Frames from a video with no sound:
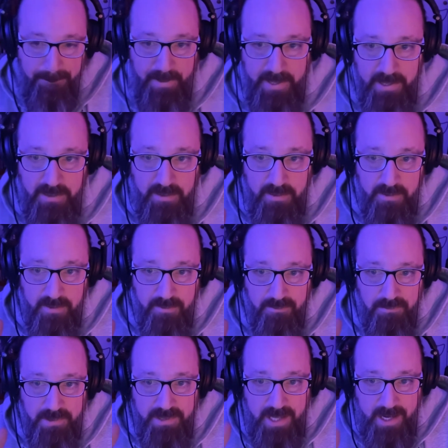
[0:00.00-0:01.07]
but
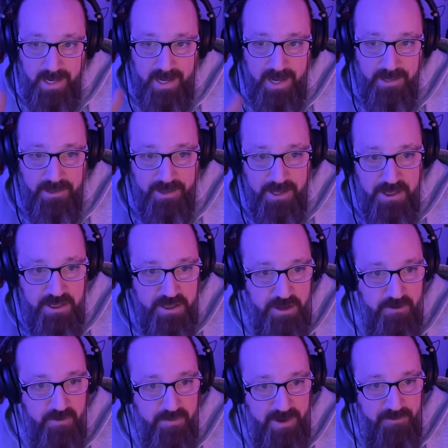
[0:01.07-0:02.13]
but then I had to
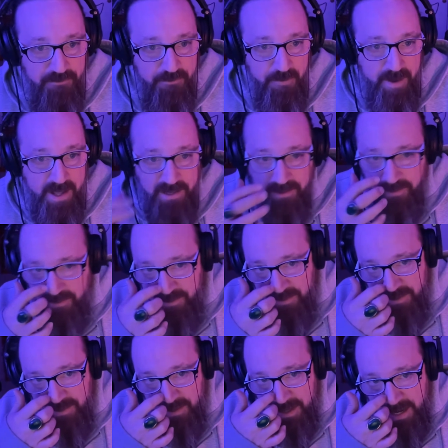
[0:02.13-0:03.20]
consider my friend.
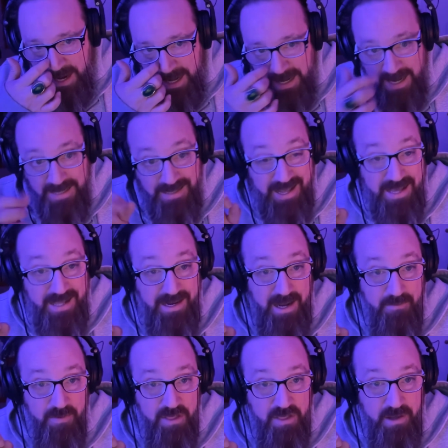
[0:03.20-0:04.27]
And I did.
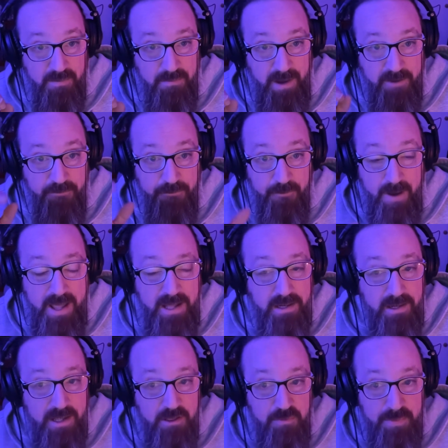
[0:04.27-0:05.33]
I was like, my
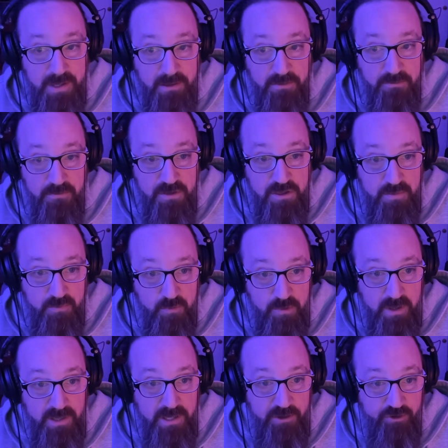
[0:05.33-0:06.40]
friend has been through some
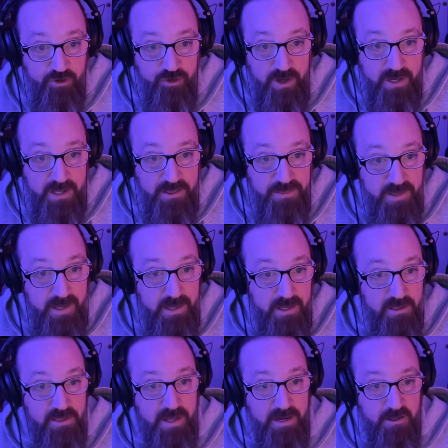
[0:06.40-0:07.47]
really shitty
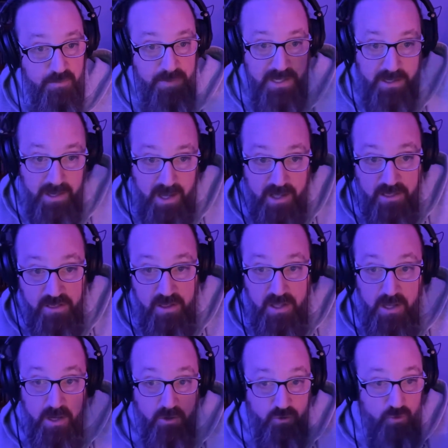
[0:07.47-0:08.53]
things, and it's because
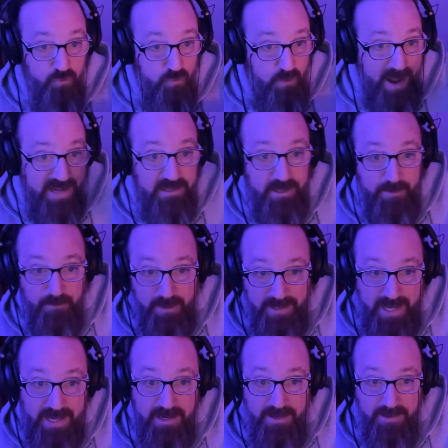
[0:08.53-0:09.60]
directly
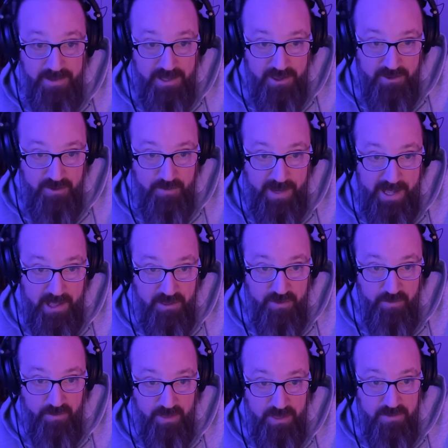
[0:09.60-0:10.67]
related to these two
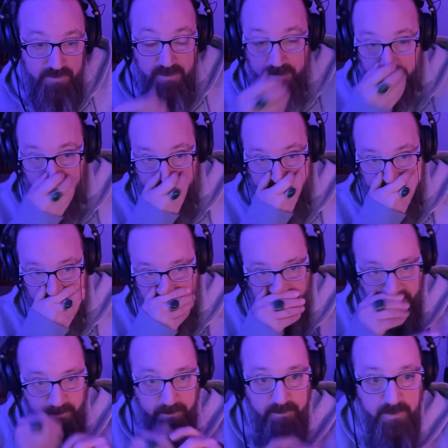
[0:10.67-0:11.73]
assholes, right?
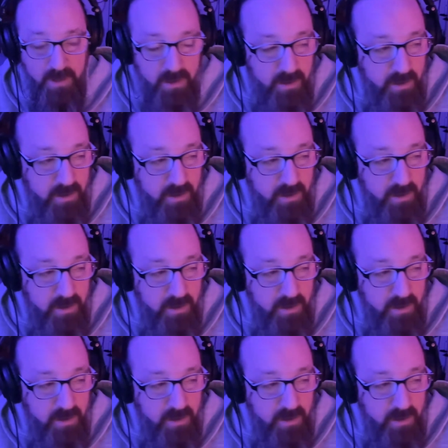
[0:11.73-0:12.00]
So